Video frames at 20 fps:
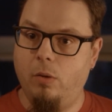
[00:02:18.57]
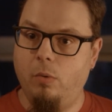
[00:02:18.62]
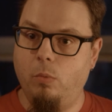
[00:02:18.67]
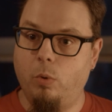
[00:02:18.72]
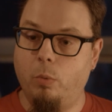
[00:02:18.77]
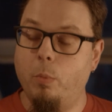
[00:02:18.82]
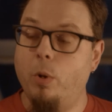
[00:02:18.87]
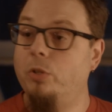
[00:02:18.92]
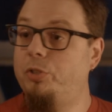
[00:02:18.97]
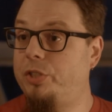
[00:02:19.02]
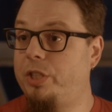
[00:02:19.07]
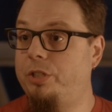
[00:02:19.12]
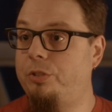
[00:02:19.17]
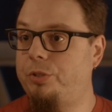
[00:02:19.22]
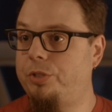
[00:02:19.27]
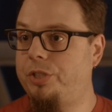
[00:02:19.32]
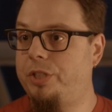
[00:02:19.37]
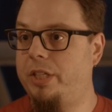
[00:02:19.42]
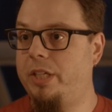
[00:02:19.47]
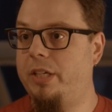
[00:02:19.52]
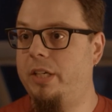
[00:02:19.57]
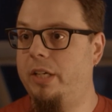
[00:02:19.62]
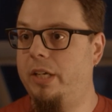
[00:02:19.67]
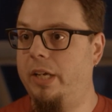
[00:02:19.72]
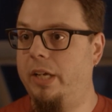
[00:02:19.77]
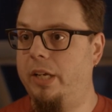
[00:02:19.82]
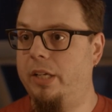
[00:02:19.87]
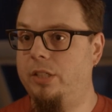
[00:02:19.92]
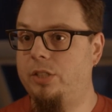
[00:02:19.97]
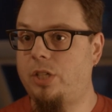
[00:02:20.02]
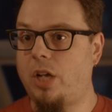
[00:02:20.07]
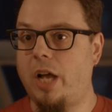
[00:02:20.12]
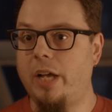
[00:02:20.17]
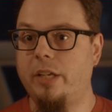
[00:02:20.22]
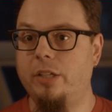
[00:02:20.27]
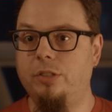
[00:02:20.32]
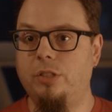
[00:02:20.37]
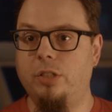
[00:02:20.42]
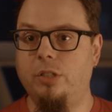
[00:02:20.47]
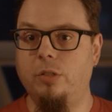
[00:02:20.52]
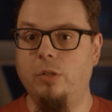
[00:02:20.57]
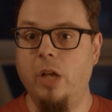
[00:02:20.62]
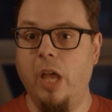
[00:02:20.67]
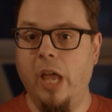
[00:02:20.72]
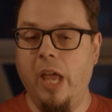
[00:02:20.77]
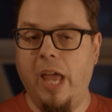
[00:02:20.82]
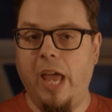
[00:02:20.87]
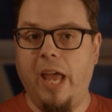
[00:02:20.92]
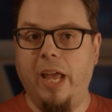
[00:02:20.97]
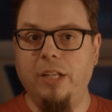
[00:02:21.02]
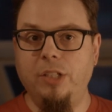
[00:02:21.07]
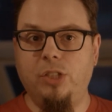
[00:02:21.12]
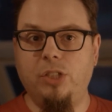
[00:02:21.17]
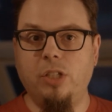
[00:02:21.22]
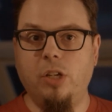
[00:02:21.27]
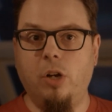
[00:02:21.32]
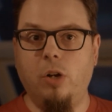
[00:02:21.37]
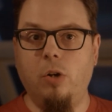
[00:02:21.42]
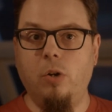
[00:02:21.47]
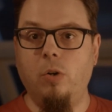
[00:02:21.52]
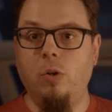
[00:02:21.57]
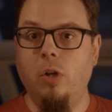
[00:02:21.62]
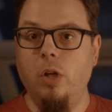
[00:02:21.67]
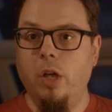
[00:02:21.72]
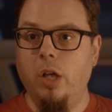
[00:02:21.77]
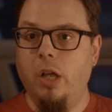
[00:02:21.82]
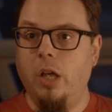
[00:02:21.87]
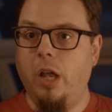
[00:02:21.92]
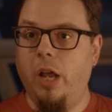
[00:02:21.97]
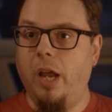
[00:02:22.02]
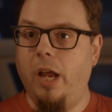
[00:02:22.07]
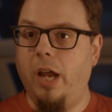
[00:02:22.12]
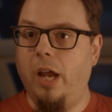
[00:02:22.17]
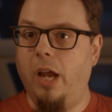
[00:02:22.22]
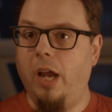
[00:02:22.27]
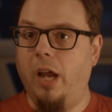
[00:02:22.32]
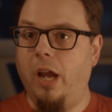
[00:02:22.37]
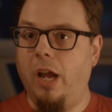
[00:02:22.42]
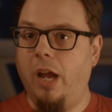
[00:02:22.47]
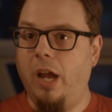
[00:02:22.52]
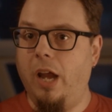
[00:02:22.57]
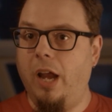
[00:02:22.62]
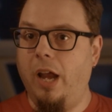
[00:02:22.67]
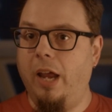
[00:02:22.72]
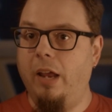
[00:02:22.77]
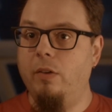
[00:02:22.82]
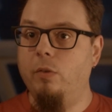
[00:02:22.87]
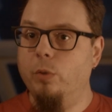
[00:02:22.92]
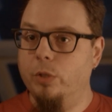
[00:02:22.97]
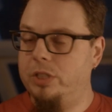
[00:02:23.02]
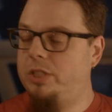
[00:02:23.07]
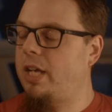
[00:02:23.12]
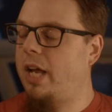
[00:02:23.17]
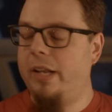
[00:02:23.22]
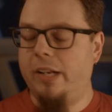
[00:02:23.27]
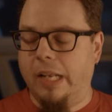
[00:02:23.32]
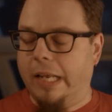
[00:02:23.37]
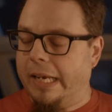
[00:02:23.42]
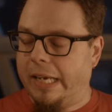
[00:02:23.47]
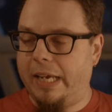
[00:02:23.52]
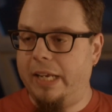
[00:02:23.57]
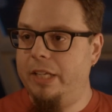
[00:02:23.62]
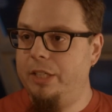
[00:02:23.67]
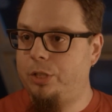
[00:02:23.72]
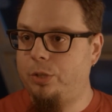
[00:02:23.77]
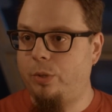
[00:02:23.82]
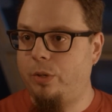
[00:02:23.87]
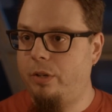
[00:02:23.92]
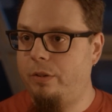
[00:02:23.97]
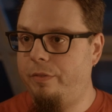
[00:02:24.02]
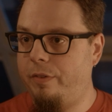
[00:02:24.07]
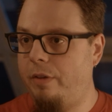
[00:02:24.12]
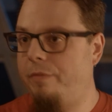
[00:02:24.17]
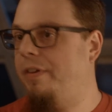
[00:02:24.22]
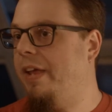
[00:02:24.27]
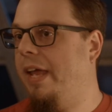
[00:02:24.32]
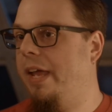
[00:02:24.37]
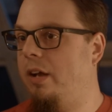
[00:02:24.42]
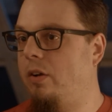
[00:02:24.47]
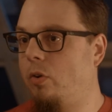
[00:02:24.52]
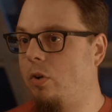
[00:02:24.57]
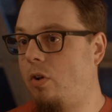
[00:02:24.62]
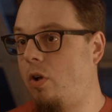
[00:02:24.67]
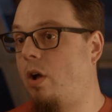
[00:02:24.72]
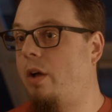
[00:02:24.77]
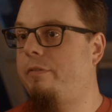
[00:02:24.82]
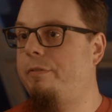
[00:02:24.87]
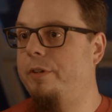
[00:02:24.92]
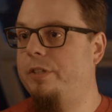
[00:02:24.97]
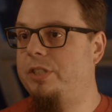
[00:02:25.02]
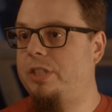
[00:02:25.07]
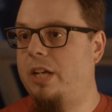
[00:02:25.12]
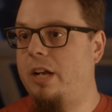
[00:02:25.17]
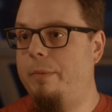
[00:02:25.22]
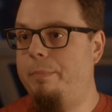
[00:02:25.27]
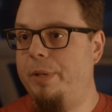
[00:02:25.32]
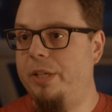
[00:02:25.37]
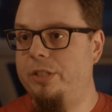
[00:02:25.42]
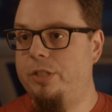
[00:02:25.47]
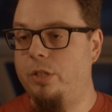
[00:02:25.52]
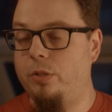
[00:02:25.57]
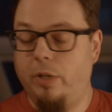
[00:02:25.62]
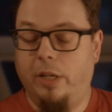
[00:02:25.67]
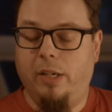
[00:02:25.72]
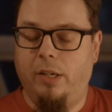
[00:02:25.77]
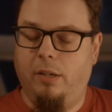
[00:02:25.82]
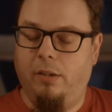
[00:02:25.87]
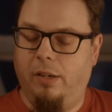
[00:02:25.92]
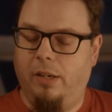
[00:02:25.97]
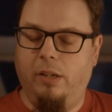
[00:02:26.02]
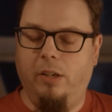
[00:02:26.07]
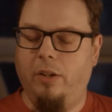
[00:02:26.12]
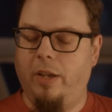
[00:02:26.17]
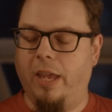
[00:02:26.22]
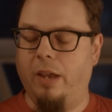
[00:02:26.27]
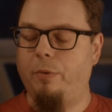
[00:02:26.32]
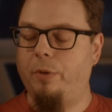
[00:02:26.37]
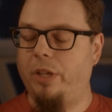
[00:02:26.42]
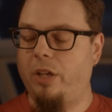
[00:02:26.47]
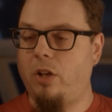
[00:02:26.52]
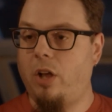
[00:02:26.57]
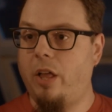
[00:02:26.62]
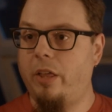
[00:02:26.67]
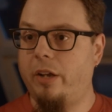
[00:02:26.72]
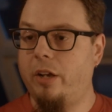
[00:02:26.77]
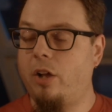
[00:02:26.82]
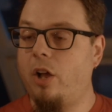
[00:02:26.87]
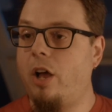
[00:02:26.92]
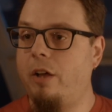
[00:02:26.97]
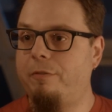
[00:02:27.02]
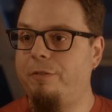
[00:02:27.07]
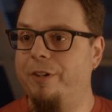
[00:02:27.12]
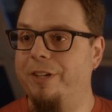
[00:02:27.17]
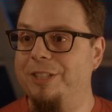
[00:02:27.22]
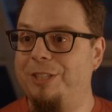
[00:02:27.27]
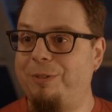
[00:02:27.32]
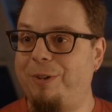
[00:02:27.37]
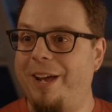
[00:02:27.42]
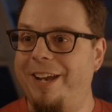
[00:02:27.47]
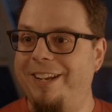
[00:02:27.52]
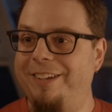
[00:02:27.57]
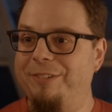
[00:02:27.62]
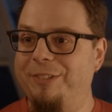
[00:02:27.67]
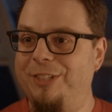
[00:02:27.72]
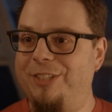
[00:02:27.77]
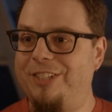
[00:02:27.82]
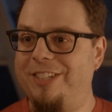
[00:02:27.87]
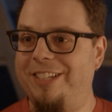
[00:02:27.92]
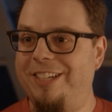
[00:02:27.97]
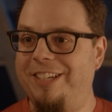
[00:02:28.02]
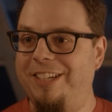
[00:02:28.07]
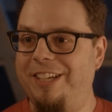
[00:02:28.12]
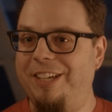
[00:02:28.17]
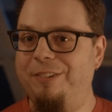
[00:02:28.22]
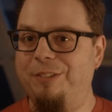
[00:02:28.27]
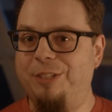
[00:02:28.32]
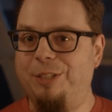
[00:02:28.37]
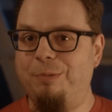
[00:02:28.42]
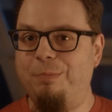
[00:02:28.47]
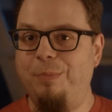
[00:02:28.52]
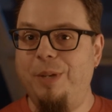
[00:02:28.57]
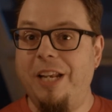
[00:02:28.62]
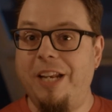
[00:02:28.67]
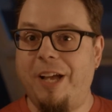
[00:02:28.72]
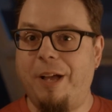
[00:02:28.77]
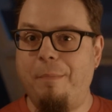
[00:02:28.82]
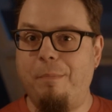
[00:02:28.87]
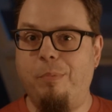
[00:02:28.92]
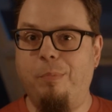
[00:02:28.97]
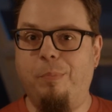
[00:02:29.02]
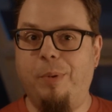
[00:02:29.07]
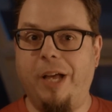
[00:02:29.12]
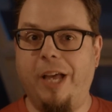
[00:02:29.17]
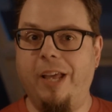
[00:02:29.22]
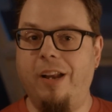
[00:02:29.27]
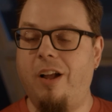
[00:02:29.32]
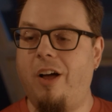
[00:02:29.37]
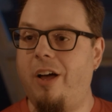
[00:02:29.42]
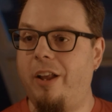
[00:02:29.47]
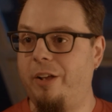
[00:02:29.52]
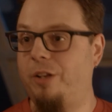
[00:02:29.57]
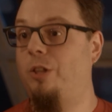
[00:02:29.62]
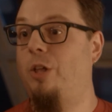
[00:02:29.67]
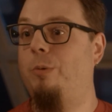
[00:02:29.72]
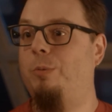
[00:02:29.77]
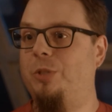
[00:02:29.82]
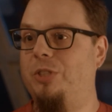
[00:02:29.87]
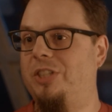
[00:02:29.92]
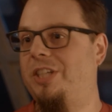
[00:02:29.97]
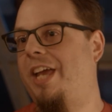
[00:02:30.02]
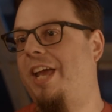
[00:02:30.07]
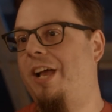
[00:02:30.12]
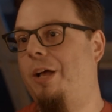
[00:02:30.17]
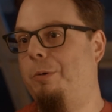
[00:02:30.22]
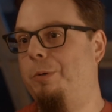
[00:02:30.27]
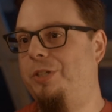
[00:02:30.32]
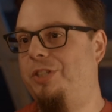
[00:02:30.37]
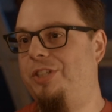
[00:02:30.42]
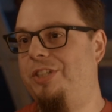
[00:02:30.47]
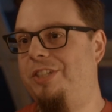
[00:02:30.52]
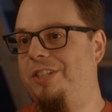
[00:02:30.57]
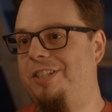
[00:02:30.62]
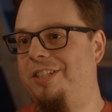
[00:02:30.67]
were most interested in talking to. And so it was unlike any sort of event or conference that I've been to, and you can't really call it a conference, right? It was a meetup, but on a global scale, which